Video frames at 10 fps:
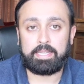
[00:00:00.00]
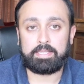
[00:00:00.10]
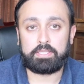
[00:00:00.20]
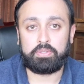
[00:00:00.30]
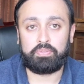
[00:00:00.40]

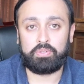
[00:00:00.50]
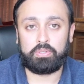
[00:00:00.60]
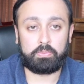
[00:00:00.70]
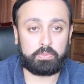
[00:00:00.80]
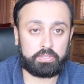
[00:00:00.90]
So if you
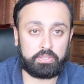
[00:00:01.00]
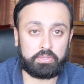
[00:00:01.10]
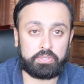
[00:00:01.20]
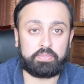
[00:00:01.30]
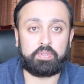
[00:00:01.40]
don't want to
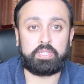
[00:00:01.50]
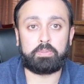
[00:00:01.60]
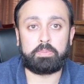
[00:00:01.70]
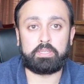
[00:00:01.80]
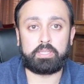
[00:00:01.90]
use the video
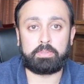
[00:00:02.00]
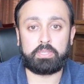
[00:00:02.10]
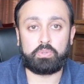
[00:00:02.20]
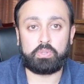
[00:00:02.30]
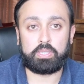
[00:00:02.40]
builder, but
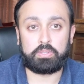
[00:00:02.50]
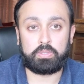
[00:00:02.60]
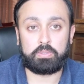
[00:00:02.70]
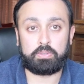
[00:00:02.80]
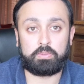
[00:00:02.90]
you want
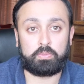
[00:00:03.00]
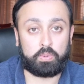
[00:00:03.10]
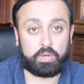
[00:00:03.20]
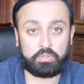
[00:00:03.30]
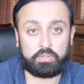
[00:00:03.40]
to
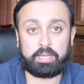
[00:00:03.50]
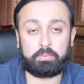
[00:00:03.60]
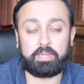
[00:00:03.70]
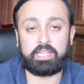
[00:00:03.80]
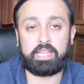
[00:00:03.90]
work together
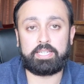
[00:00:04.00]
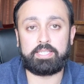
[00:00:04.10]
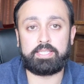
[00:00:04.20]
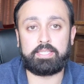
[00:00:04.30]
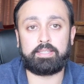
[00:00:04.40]
with an
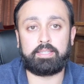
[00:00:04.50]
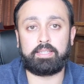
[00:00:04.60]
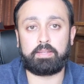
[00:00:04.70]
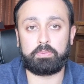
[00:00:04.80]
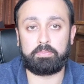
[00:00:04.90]
agency, I think
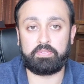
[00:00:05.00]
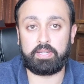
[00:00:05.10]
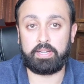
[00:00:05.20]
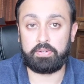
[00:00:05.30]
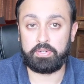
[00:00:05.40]
that would be
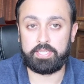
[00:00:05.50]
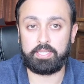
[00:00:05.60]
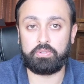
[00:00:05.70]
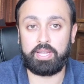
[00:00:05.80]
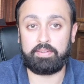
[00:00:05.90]
very interesting
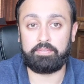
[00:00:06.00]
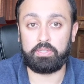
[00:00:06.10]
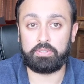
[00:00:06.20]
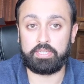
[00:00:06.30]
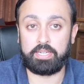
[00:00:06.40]
to have a
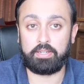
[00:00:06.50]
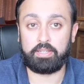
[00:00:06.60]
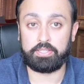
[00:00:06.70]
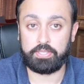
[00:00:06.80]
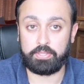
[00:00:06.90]
look there
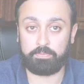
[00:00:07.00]
also.